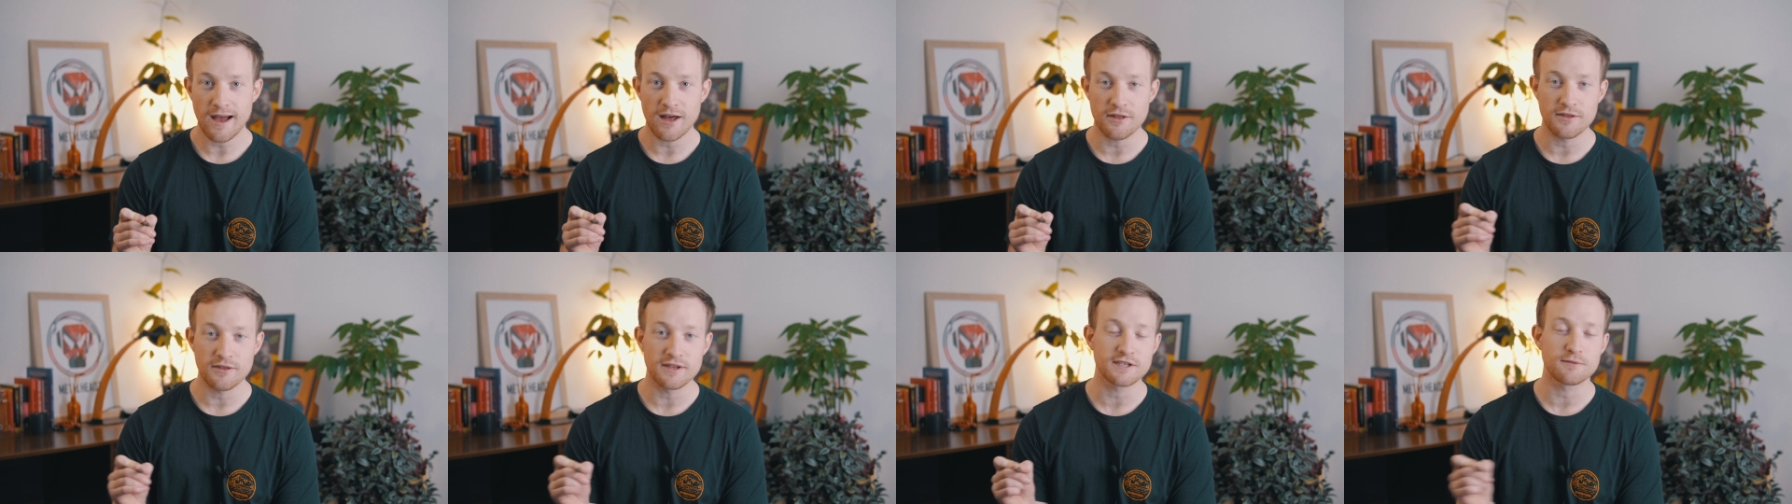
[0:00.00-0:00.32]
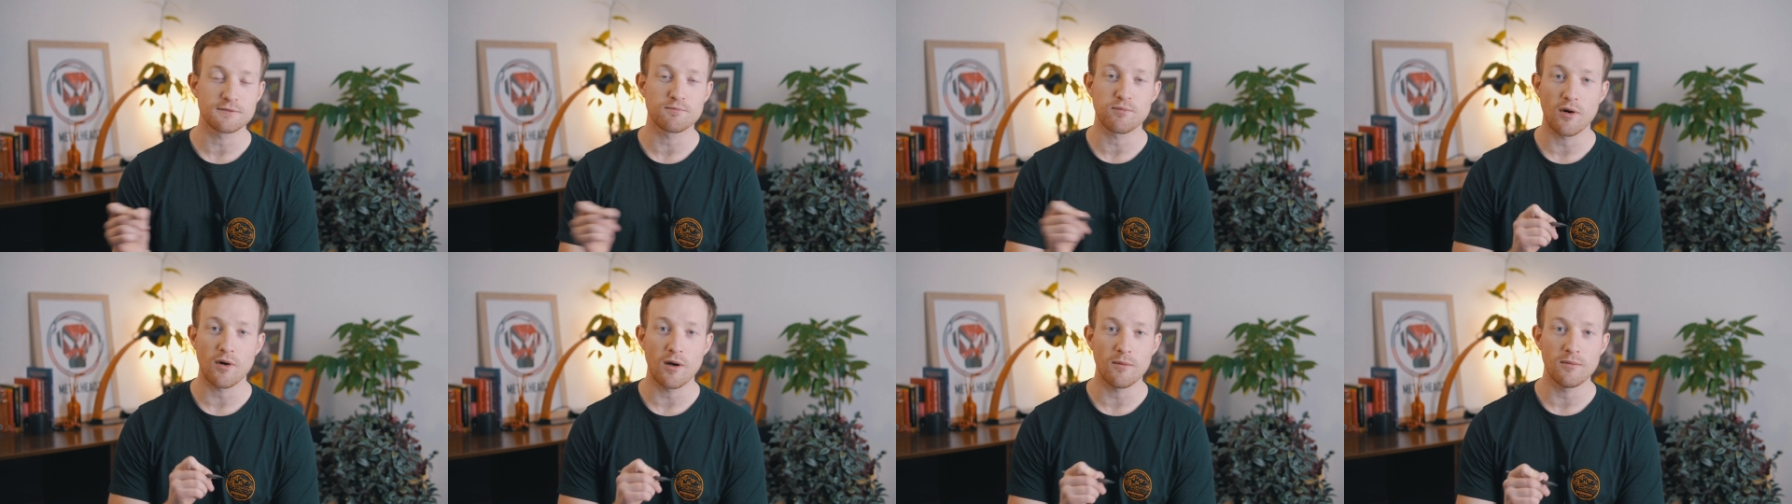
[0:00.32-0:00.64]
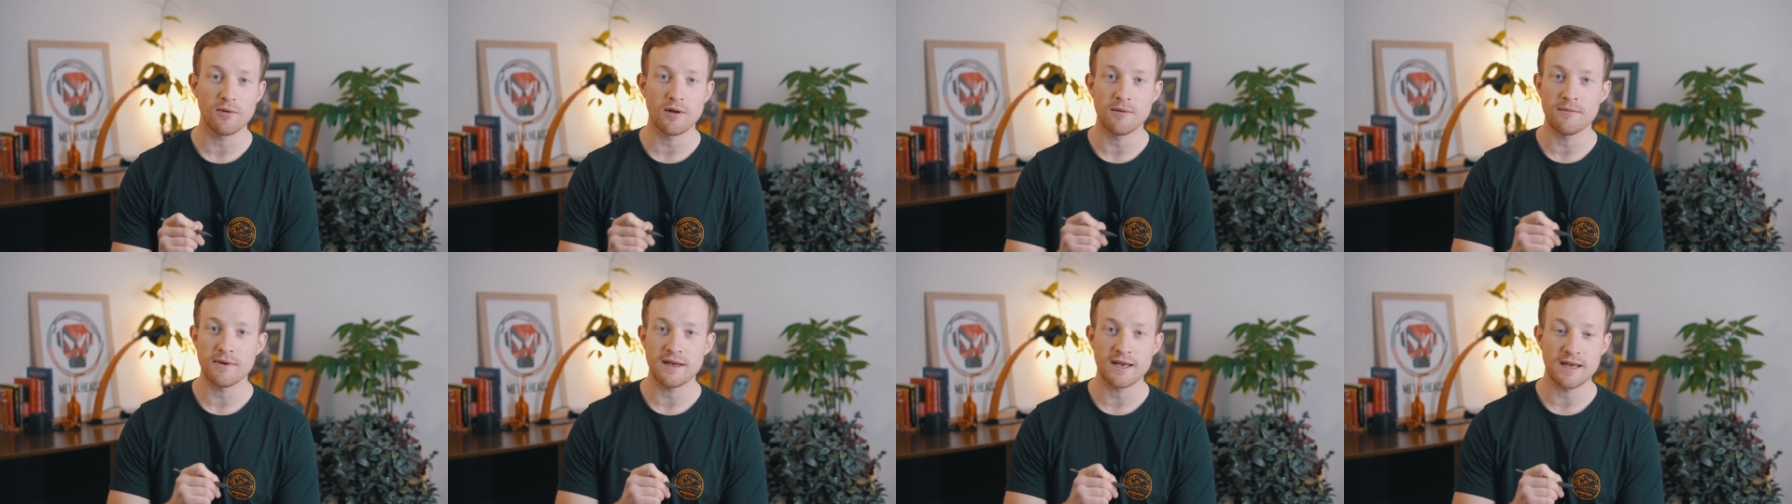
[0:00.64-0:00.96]
this
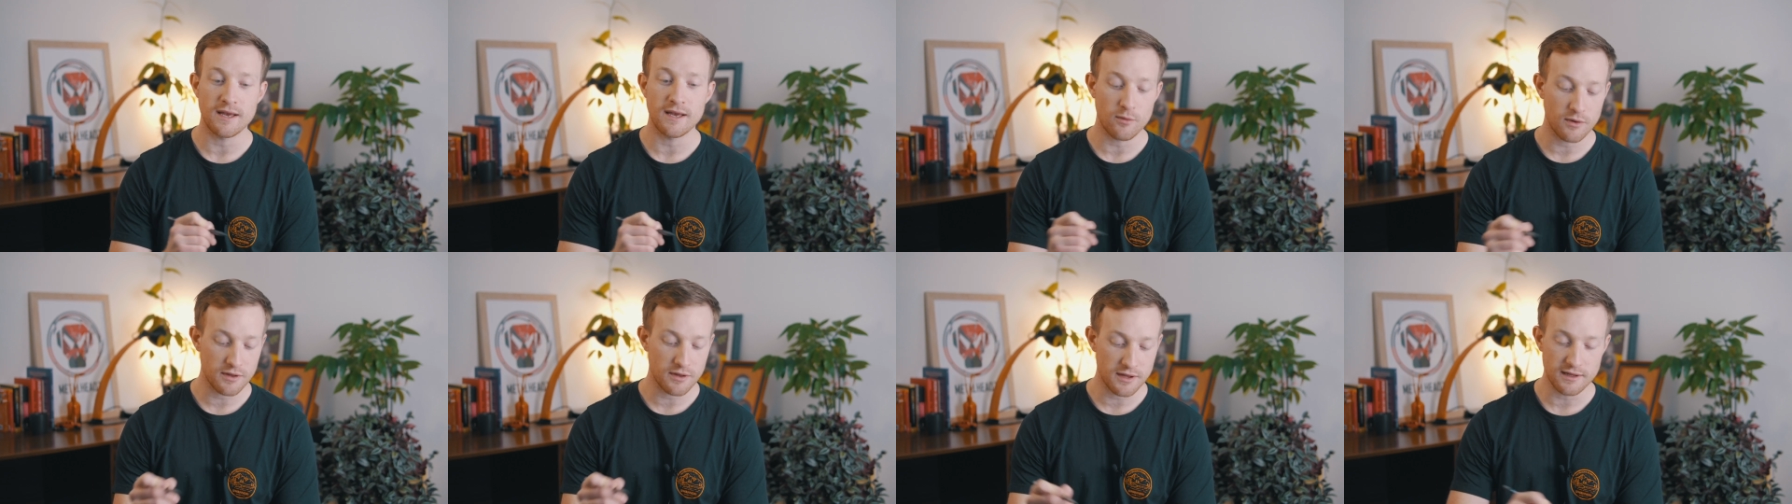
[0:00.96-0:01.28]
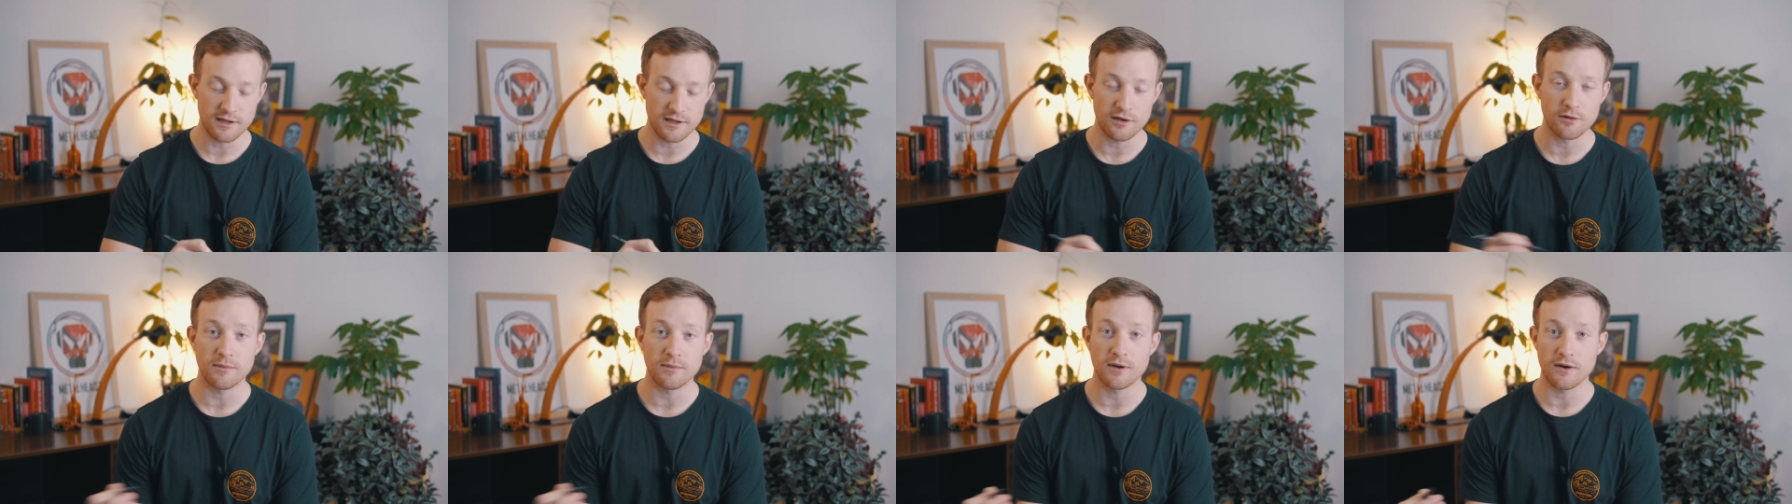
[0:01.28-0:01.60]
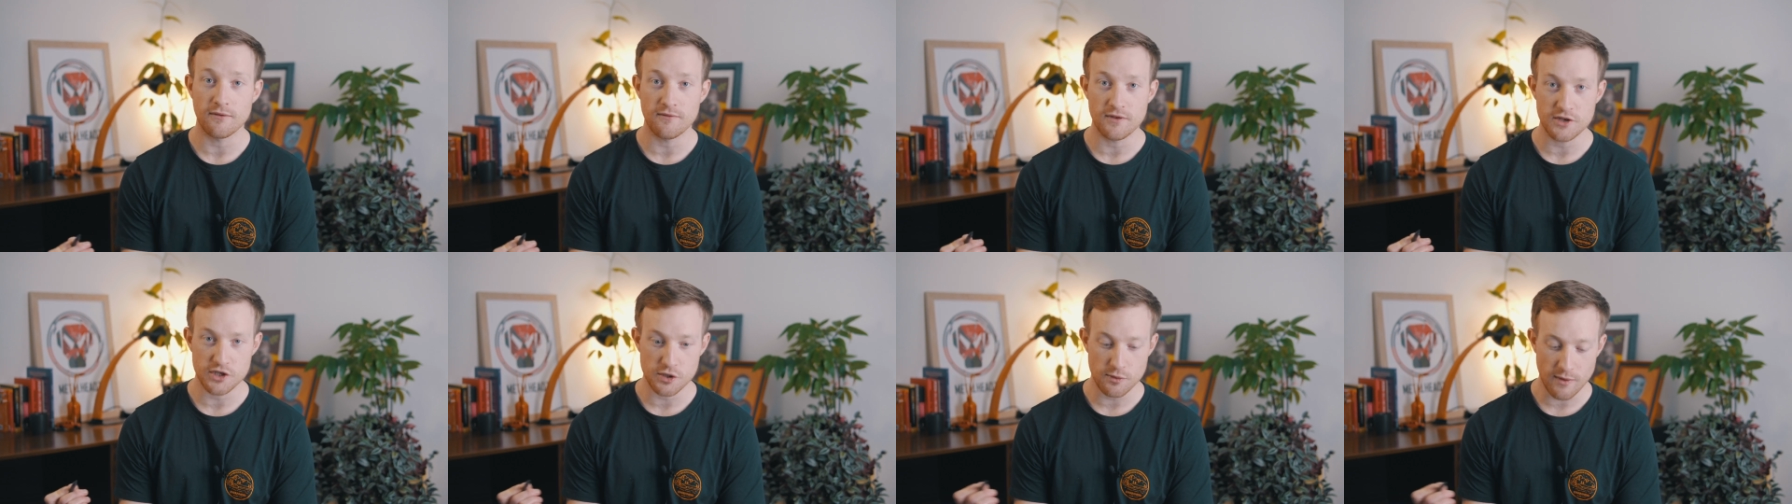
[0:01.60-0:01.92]
problem with a little bit
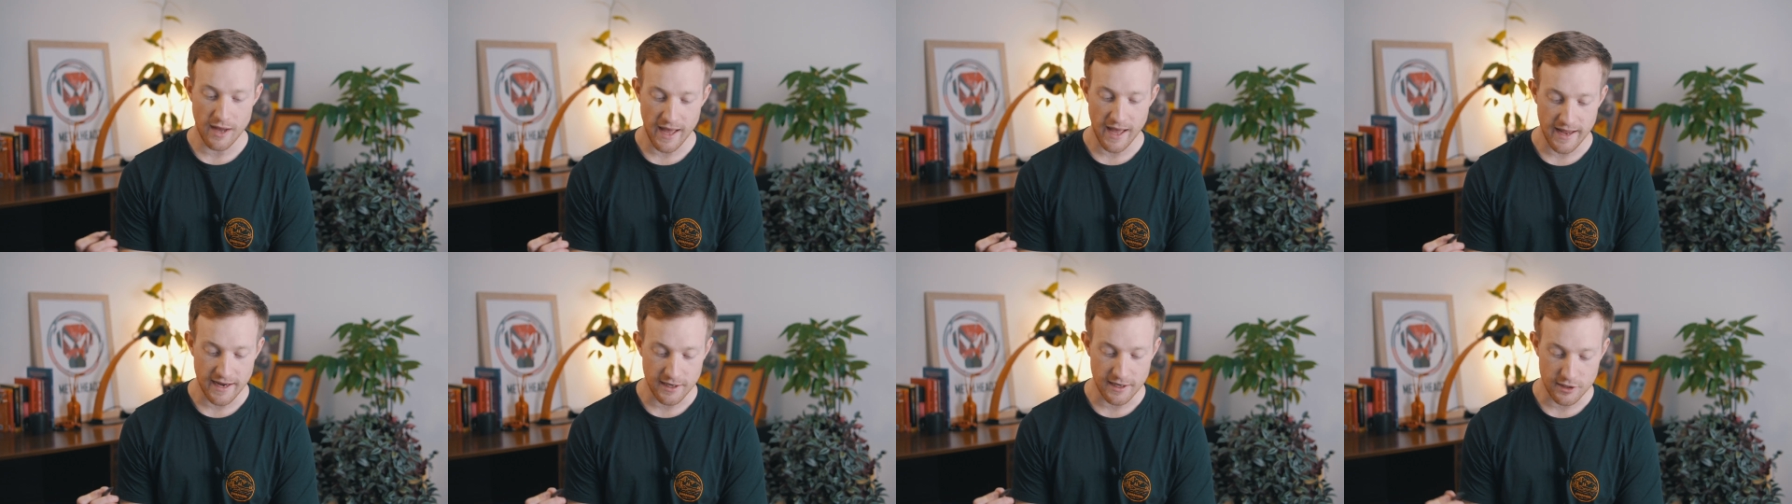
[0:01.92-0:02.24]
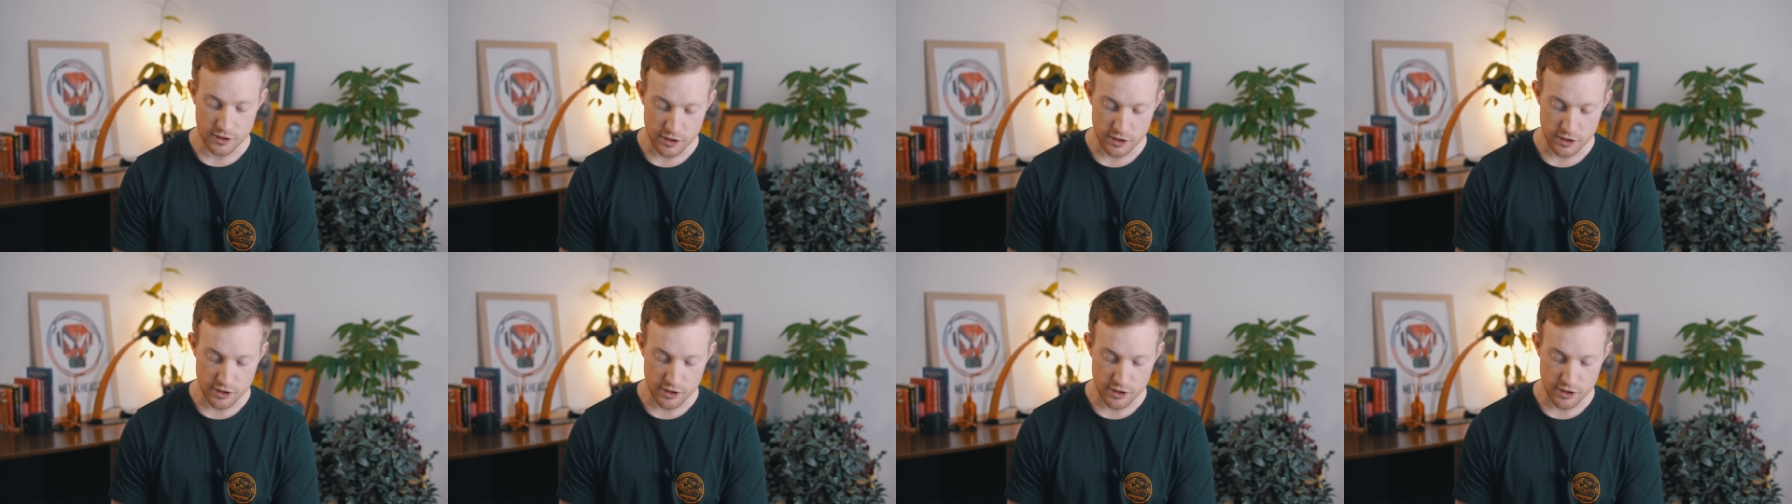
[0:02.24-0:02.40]
of visual aid.